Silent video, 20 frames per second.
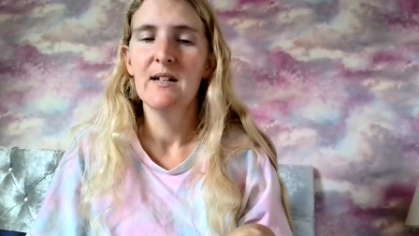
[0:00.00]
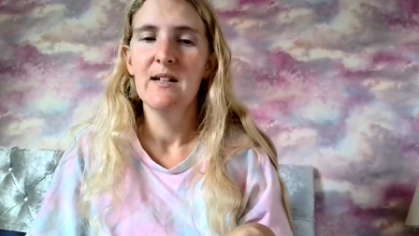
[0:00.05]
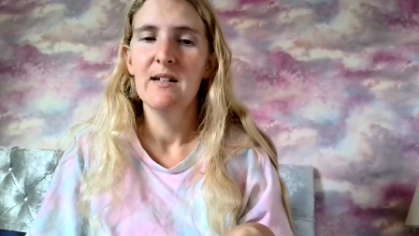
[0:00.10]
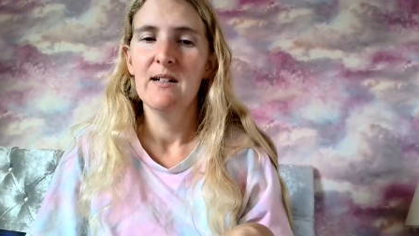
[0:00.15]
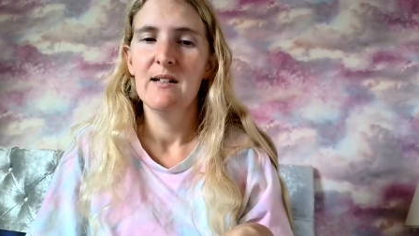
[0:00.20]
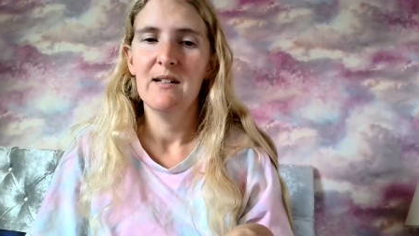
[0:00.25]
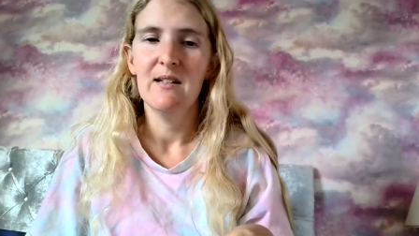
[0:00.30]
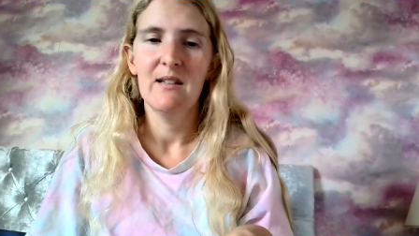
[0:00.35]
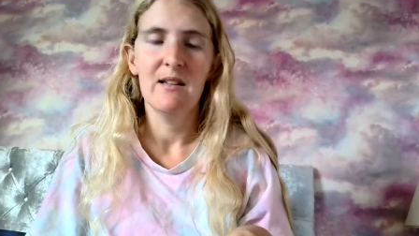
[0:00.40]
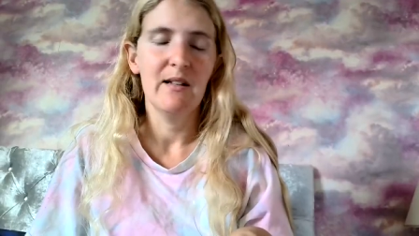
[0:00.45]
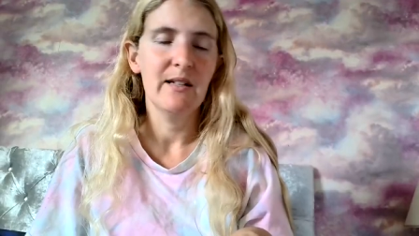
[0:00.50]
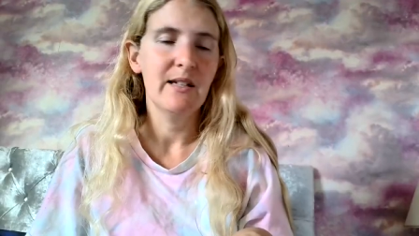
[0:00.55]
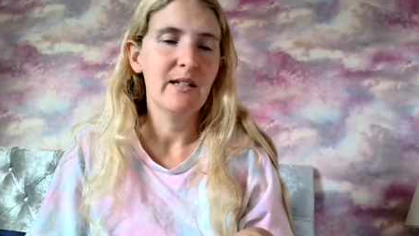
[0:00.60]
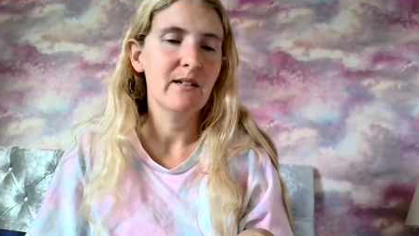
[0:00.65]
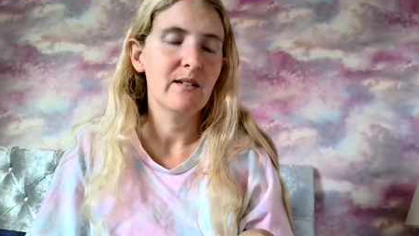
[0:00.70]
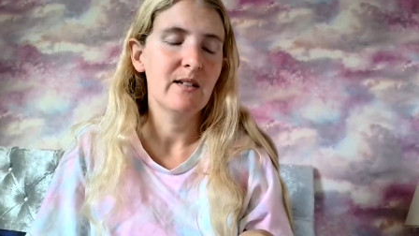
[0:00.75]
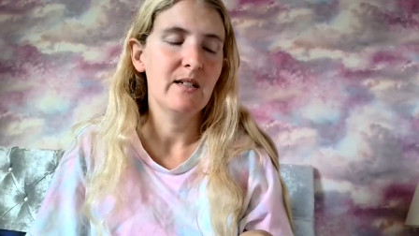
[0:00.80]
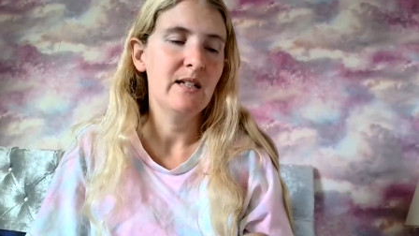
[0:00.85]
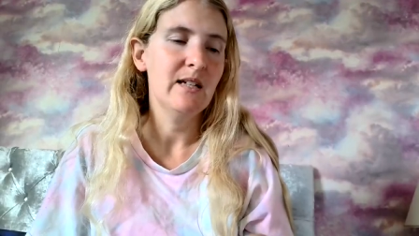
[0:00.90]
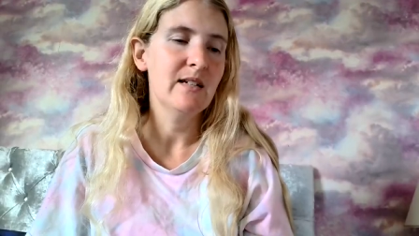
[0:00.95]
in
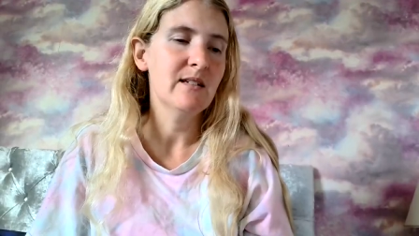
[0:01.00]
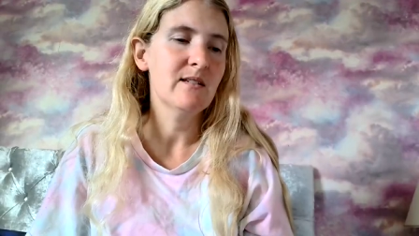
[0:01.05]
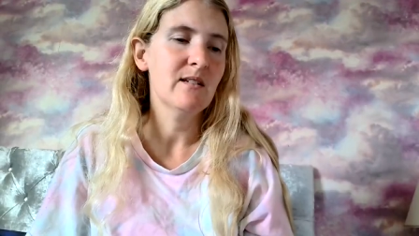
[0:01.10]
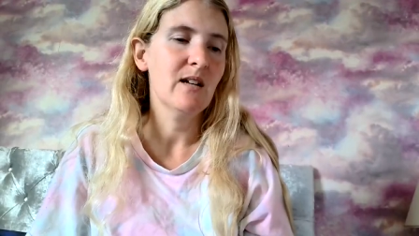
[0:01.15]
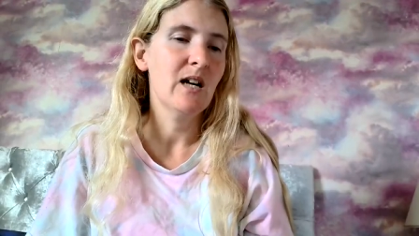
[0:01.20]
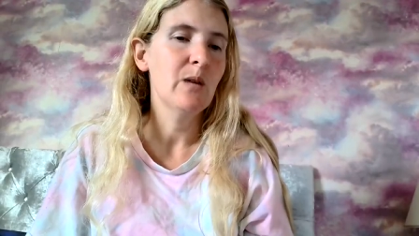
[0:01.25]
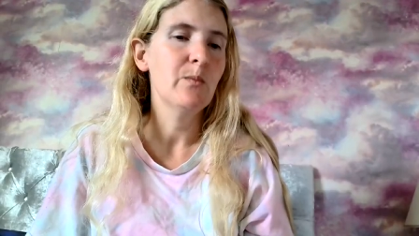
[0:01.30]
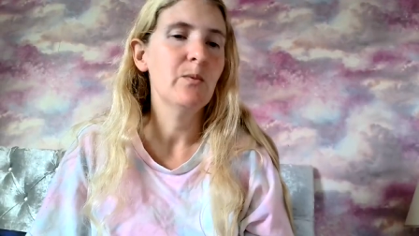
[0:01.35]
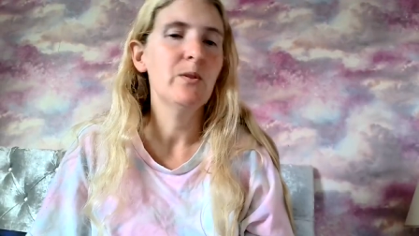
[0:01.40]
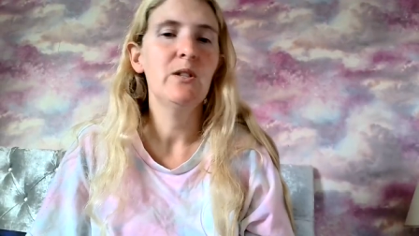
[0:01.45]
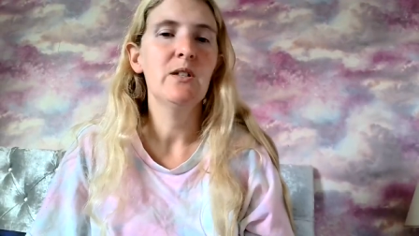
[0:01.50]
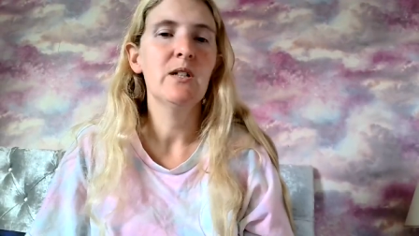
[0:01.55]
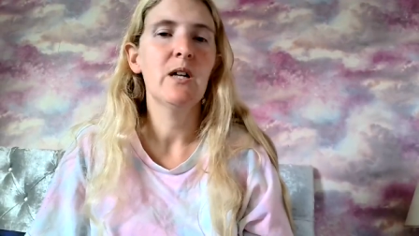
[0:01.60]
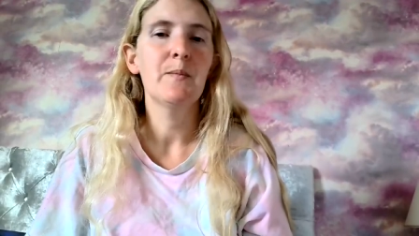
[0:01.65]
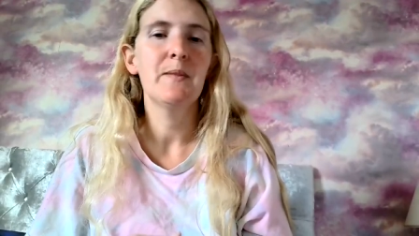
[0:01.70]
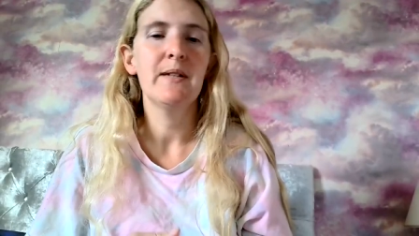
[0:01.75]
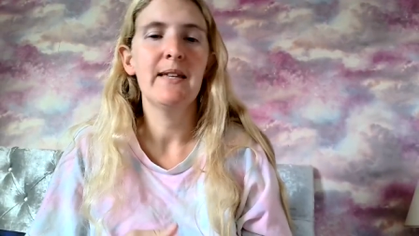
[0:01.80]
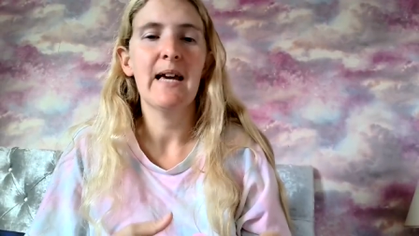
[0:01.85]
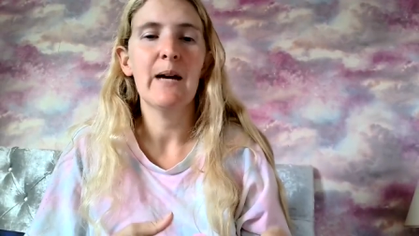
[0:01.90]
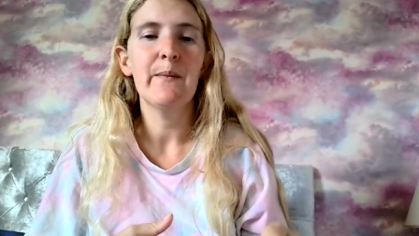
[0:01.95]
like a year's time when you
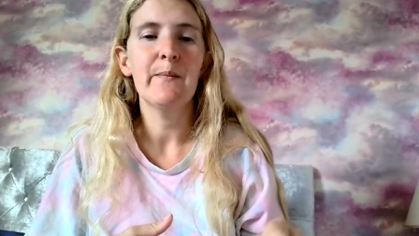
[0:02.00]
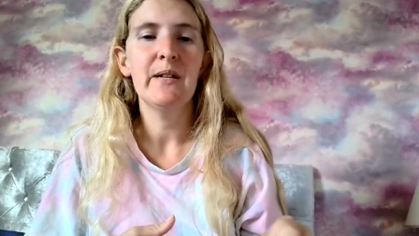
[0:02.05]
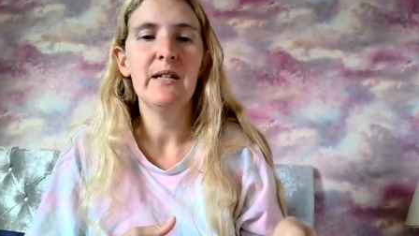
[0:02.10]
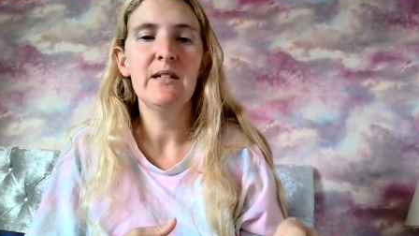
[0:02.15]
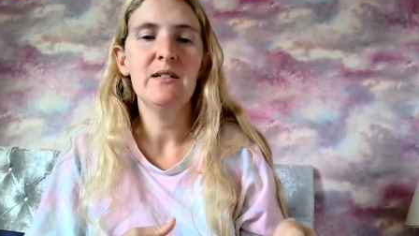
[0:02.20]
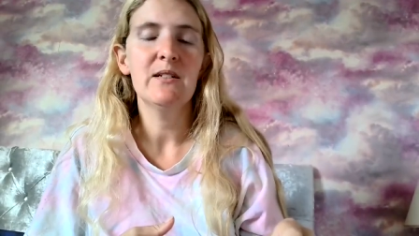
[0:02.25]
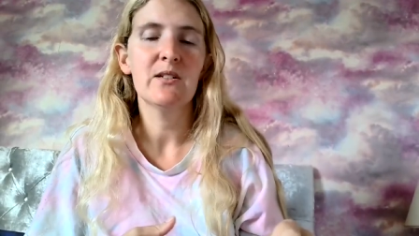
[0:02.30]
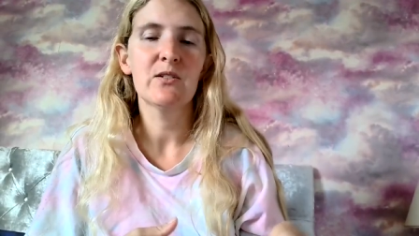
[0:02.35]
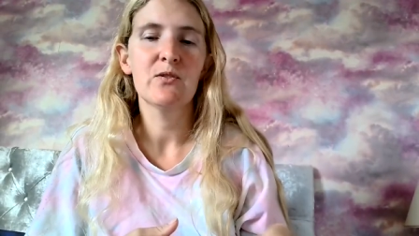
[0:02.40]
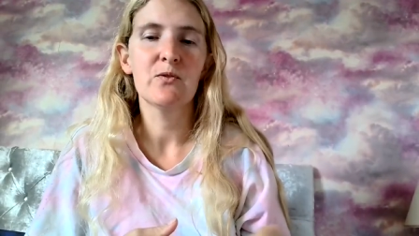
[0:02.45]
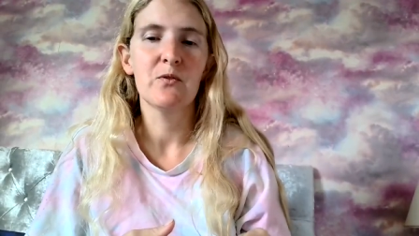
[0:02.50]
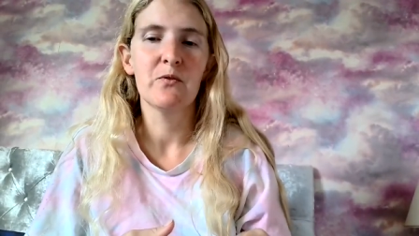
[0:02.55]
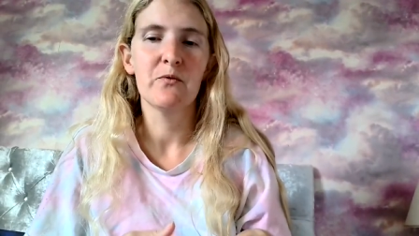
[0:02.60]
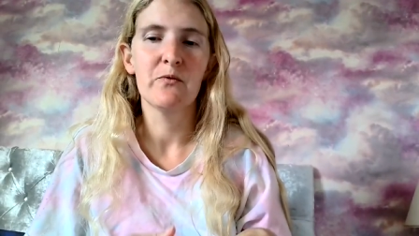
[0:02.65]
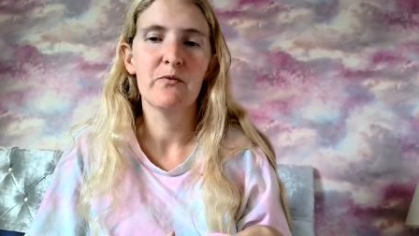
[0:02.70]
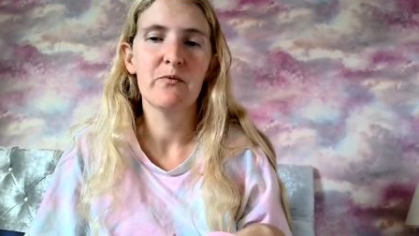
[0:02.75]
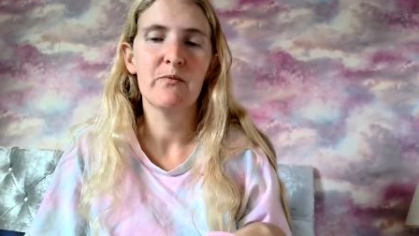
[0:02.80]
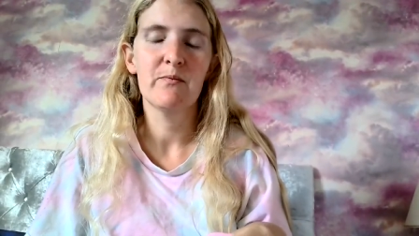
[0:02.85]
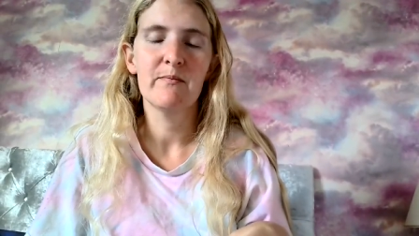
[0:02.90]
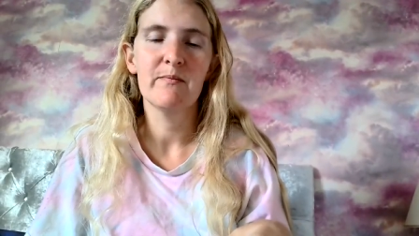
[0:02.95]
come and get me, just sort
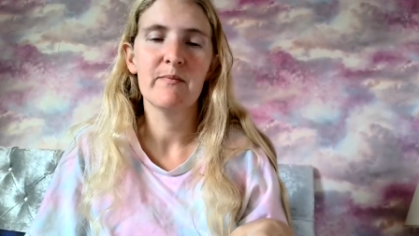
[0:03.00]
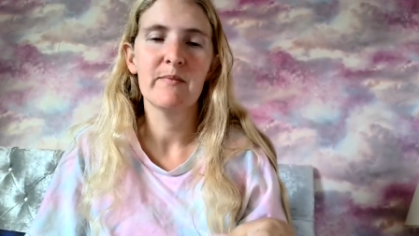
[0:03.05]
of